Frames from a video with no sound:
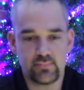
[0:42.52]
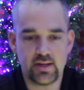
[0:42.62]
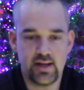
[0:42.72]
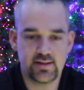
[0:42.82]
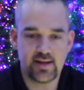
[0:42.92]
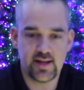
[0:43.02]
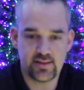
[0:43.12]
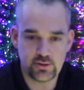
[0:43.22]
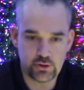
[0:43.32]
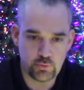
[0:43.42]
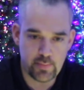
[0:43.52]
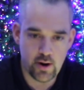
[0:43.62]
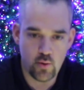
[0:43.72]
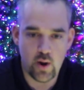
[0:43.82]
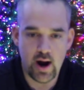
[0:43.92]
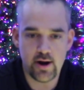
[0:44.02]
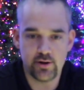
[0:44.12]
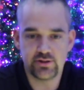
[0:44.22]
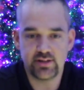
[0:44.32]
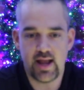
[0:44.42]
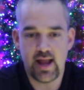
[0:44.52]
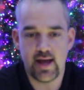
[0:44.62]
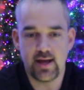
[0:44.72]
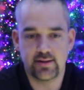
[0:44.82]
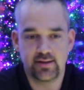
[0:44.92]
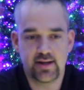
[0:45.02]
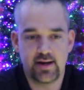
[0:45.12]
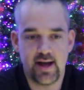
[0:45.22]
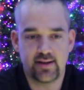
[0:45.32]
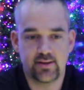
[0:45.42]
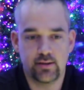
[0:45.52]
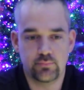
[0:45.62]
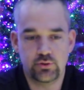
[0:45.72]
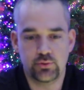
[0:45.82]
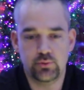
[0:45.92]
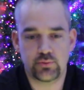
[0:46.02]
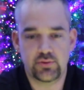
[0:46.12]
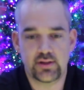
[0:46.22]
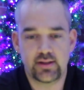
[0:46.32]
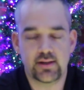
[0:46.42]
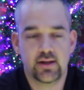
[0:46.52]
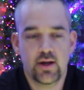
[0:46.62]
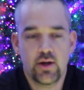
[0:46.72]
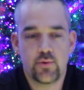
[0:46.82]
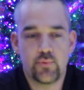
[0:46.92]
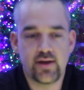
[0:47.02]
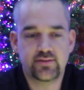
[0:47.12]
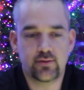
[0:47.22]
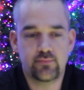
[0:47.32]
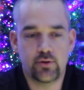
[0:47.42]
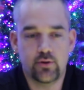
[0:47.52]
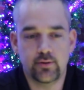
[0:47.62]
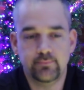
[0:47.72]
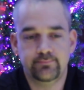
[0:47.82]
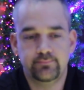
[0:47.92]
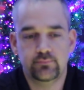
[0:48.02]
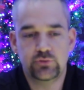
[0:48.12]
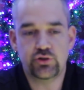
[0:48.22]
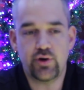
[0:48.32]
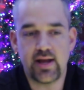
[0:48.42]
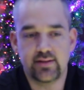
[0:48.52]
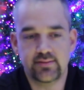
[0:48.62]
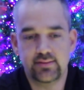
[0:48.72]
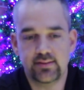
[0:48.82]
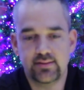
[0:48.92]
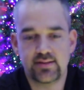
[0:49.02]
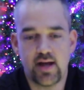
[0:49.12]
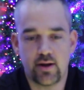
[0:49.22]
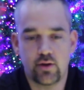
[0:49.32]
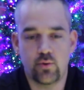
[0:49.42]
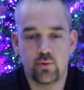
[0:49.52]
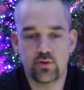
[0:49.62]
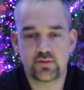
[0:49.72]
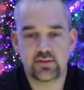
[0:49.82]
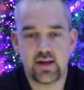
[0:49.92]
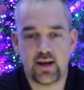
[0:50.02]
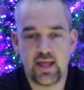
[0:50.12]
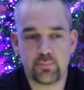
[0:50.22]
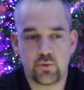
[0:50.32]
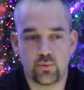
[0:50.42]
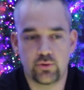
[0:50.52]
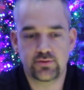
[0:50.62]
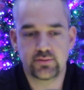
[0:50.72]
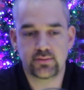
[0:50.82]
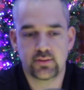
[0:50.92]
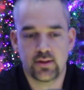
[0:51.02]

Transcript: and take these two bare wires and connect them to the rest of your strands and socket cords and lamp cords.